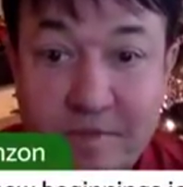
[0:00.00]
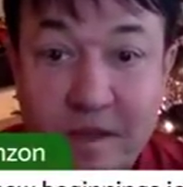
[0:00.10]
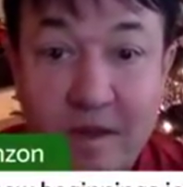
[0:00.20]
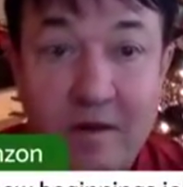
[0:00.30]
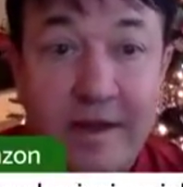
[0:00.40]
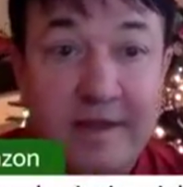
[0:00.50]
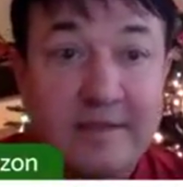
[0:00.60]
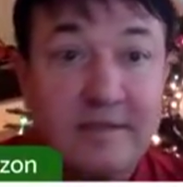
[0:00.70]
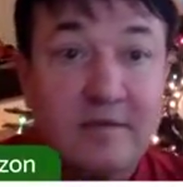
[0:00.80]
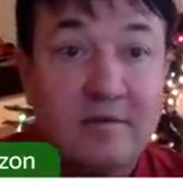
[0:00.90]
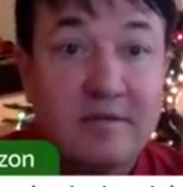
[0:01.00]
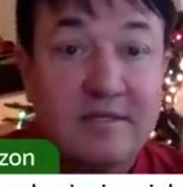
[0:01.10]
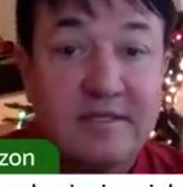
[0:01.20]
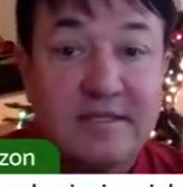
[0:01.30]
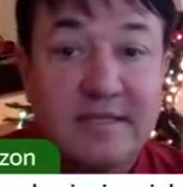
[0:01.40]
All right. So
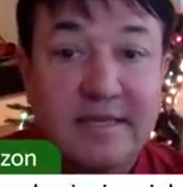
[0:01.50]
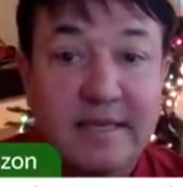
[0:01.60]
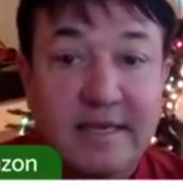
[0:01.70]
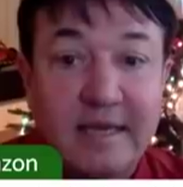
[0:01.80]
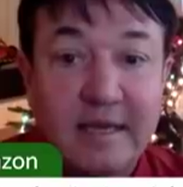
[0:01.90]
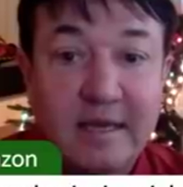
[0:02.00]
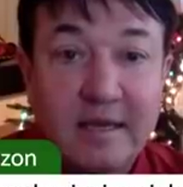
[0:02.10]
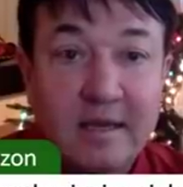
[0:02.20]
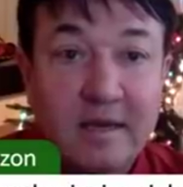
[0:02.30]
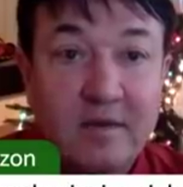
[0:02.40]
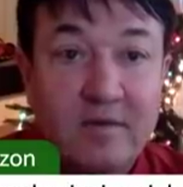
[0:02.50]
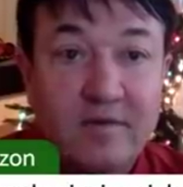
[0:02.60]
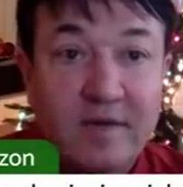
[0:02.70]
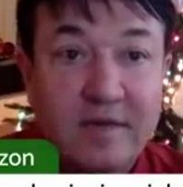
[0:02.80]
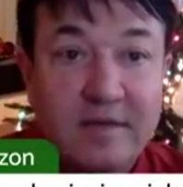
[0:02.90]
let's see. Oh,
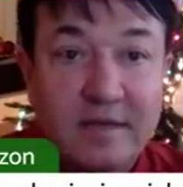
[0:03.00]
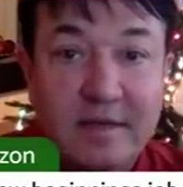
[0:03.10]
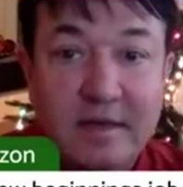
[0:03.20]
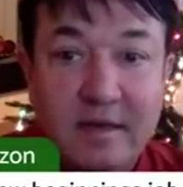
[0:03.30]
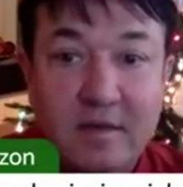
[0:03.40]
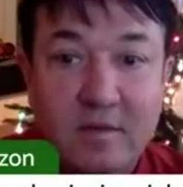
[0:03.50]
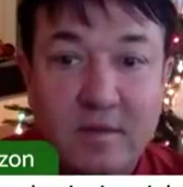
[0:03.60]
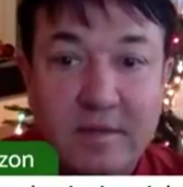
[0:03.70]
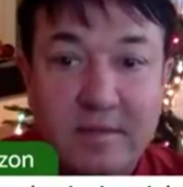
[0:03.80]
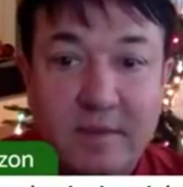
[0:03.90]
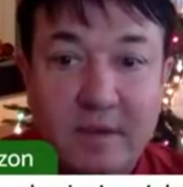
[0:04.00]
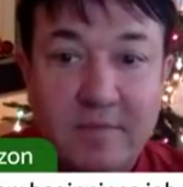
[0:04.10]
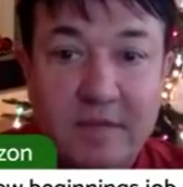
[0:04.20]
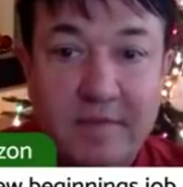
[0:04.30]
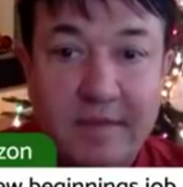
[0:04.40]
we've got another one that
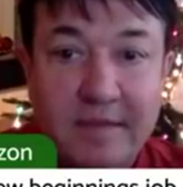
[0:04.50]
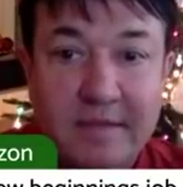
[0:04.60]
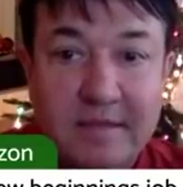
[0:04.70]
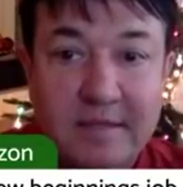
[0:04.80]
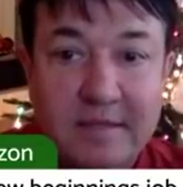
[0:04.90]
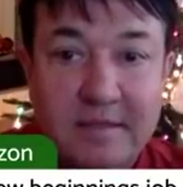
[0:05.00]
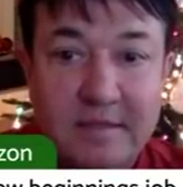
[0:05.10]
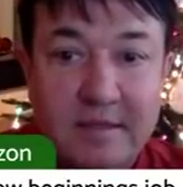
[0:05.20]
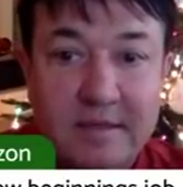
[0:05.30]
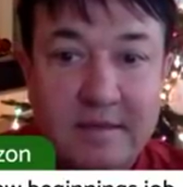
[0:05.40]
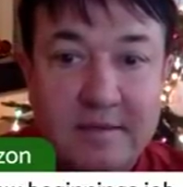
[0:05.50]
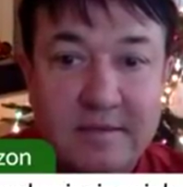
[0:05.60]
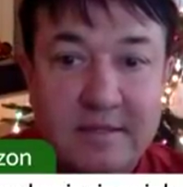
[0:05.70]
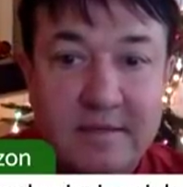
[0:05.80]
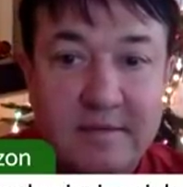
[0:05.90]
popped up accidentally.
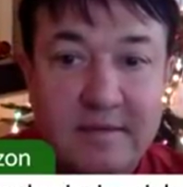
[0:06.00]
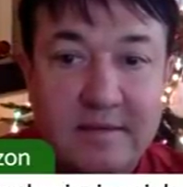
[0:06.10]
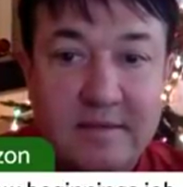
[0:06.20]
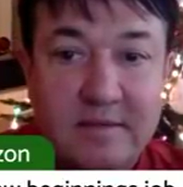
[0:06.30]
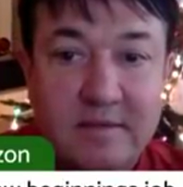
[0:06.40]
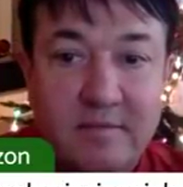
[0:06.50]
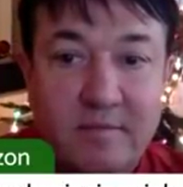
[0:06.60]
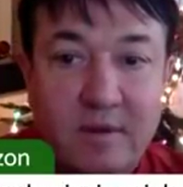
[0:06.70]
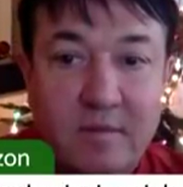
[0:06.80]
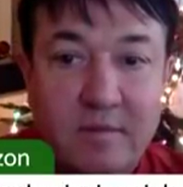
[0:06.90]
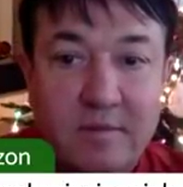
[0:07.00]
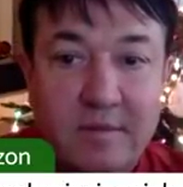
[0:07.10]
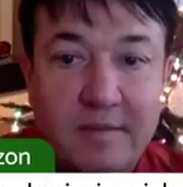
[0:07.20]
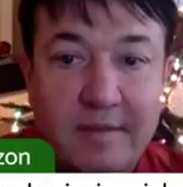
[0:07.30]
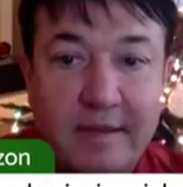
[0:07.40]
See, this is the problem
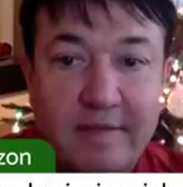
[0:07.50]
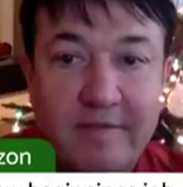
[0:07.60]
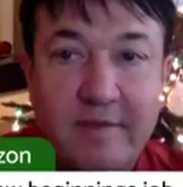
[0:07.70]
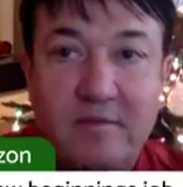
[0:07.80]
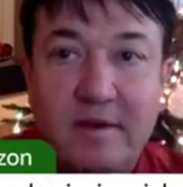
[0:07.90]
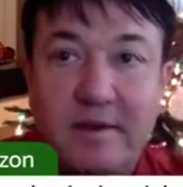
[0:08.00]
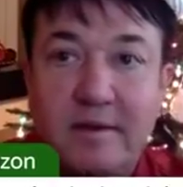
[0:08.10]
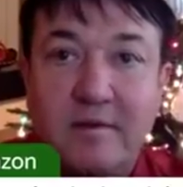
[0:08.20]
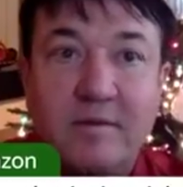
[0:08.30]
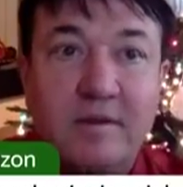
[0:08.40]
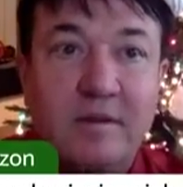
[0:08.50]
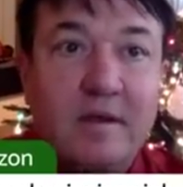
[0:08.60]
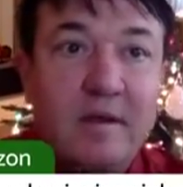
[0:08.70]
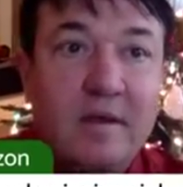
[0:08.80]
that I'm having right now with